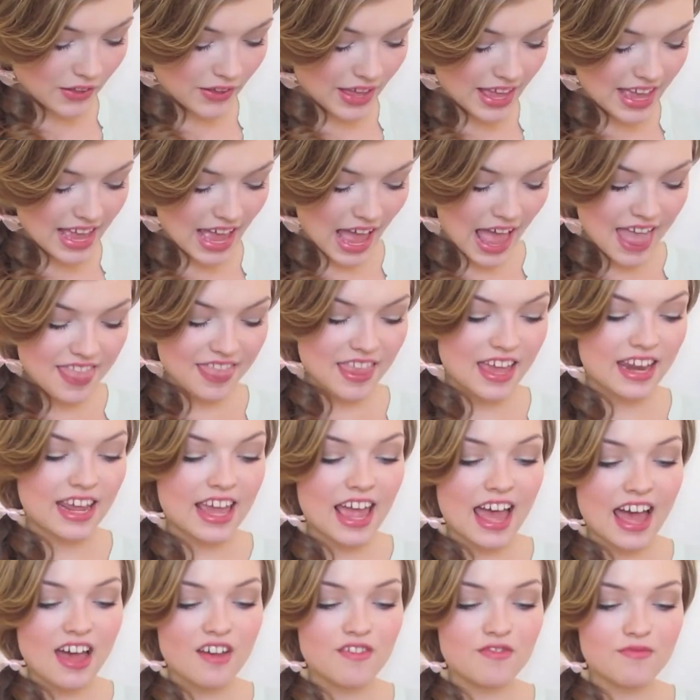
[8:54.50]
Okay, and then I
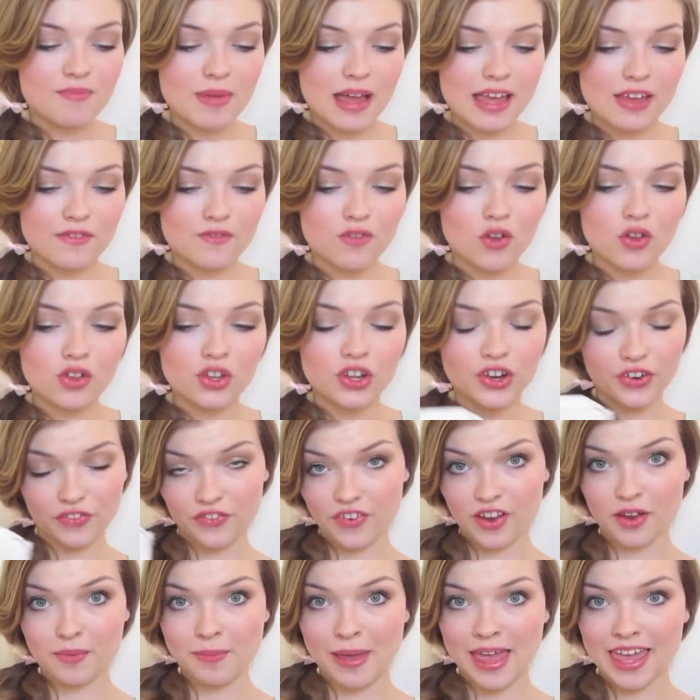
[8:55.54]
have my folder
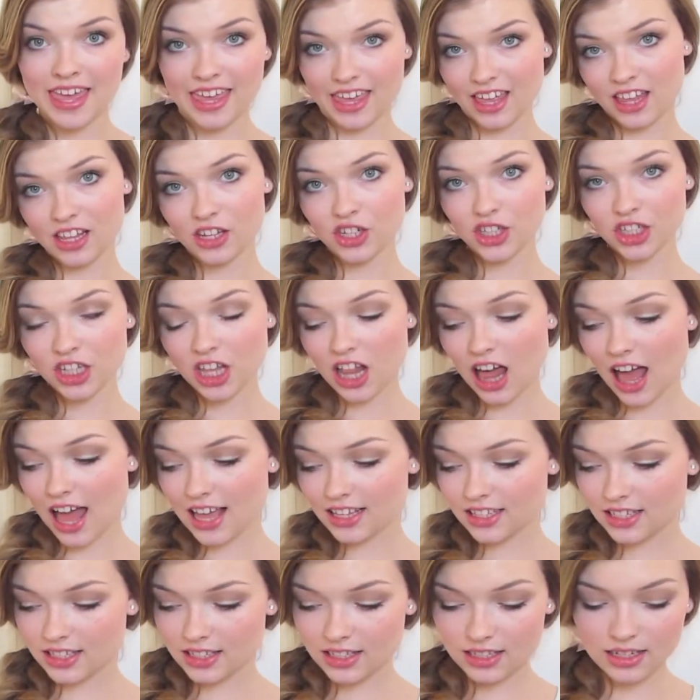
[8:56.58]
for my English
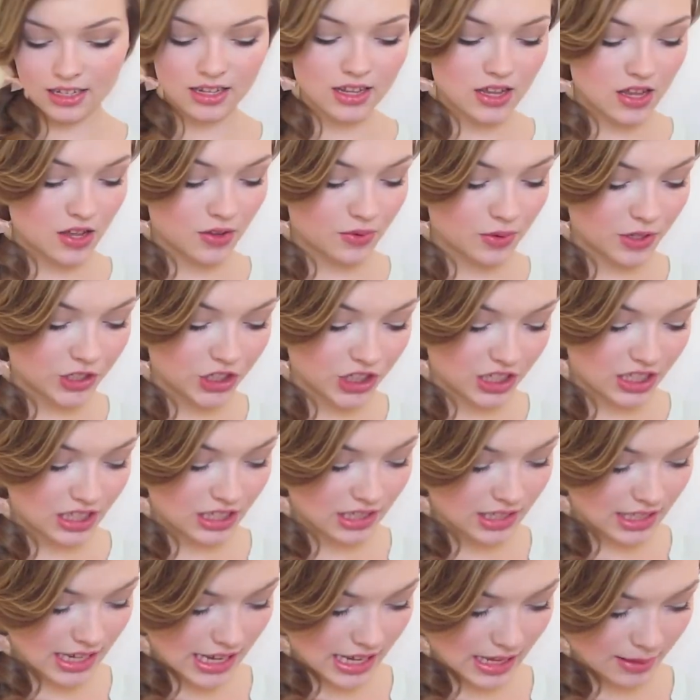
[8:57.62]
class, which is the
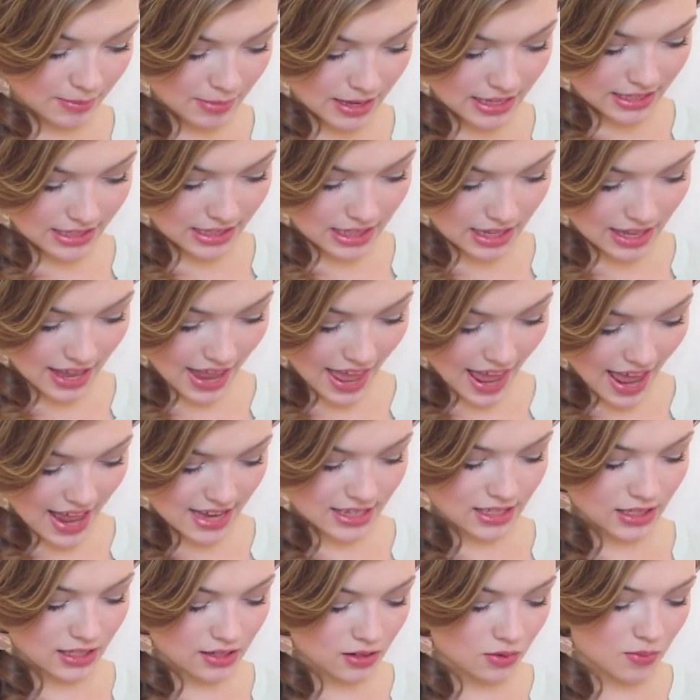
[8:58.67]
same as the
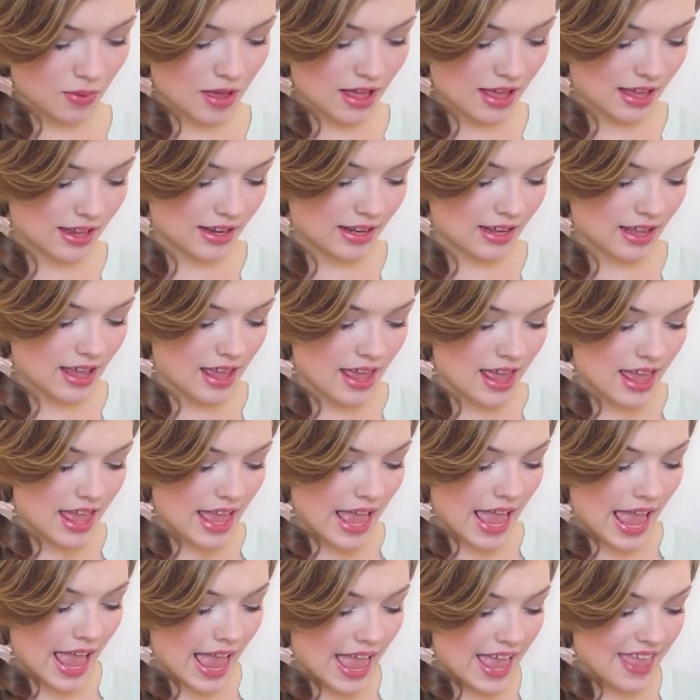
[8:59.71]
last one.
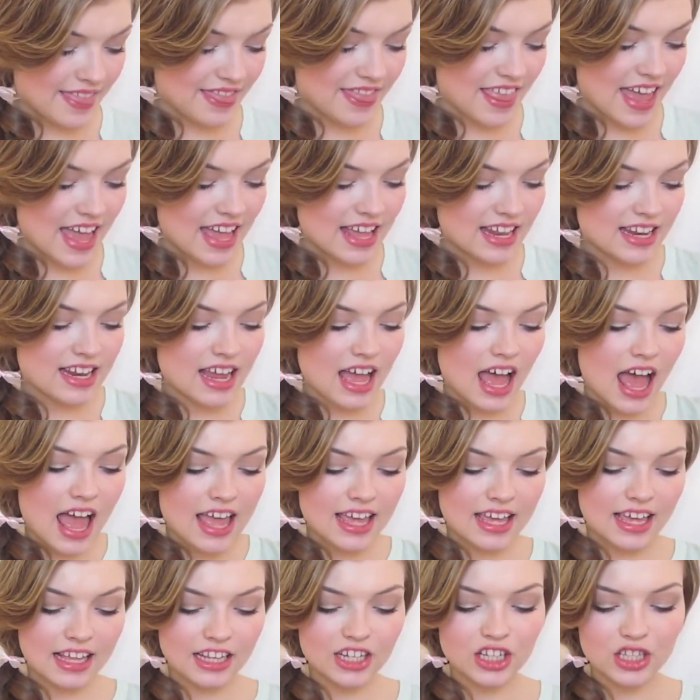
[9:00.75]
And then
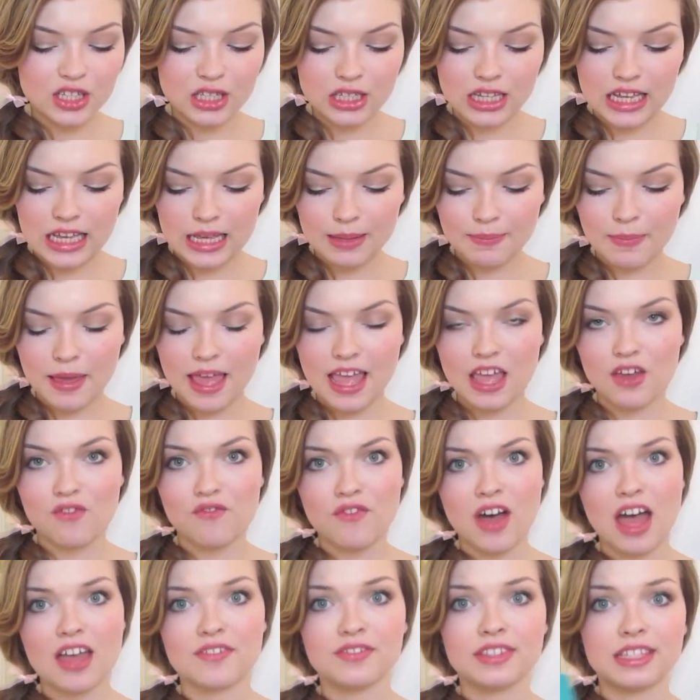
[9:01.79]
I just keep a
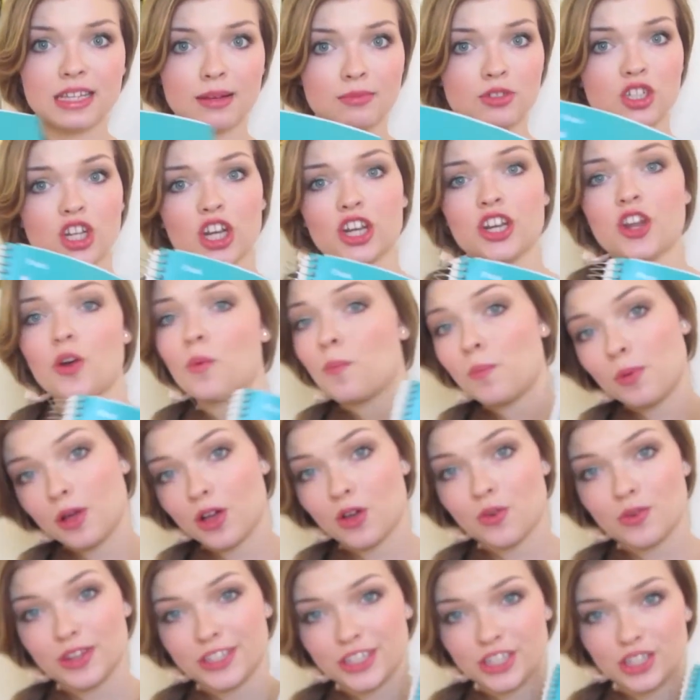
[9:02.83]
five subject
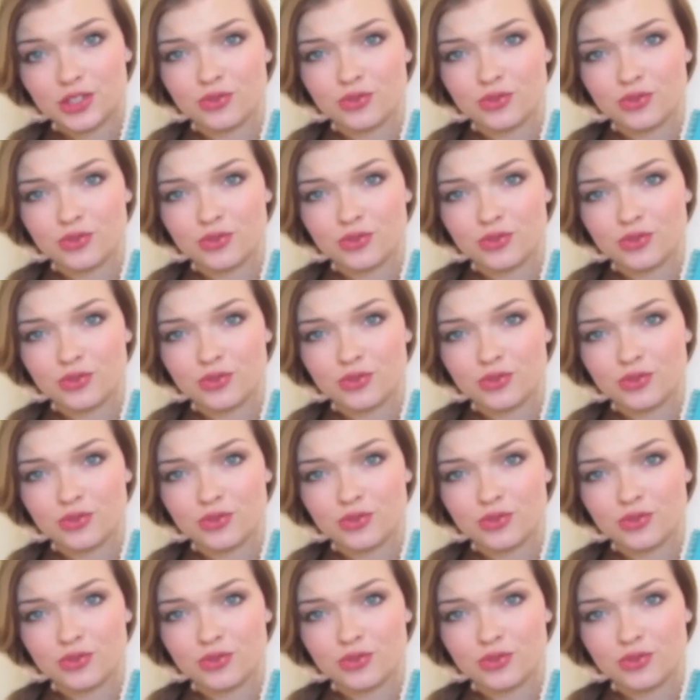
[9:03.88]
notebook, which